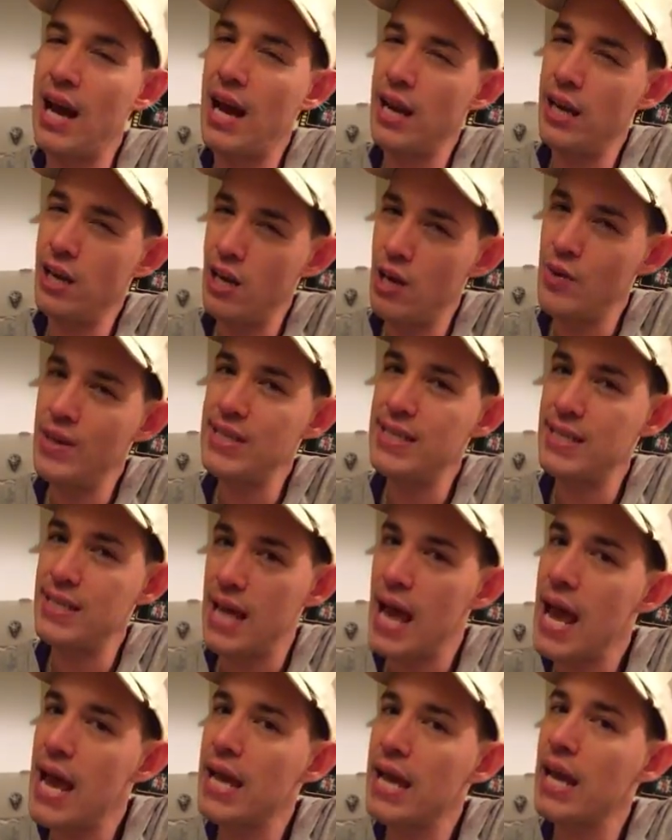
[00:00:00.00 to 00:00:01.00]
I know it's
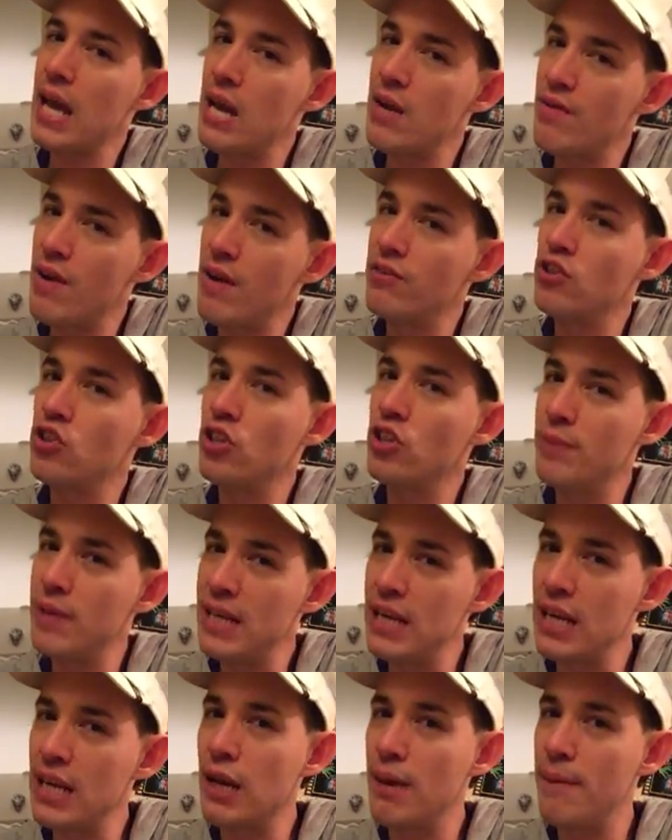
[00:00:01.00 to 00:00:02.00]
saying get involved in your
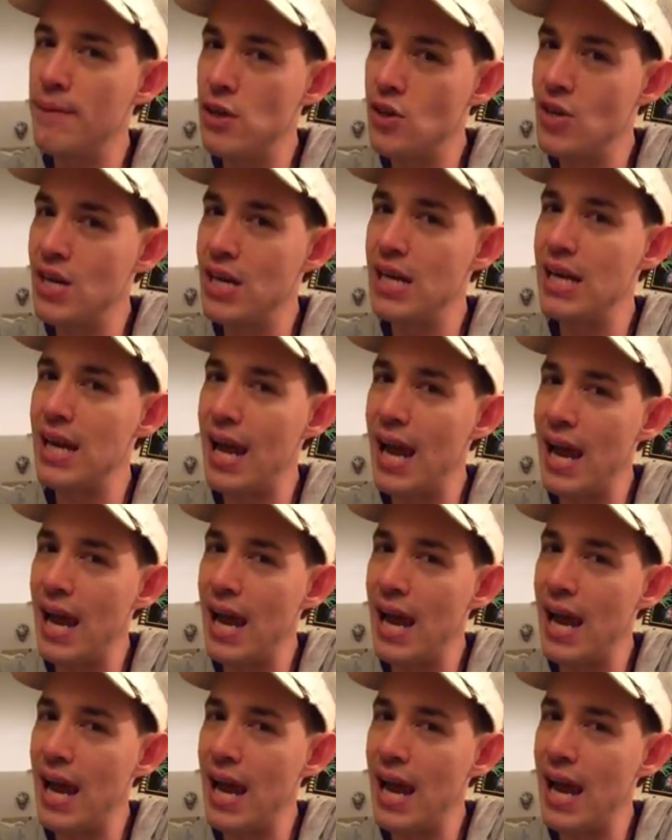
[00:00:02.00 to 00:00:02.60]
immediate community,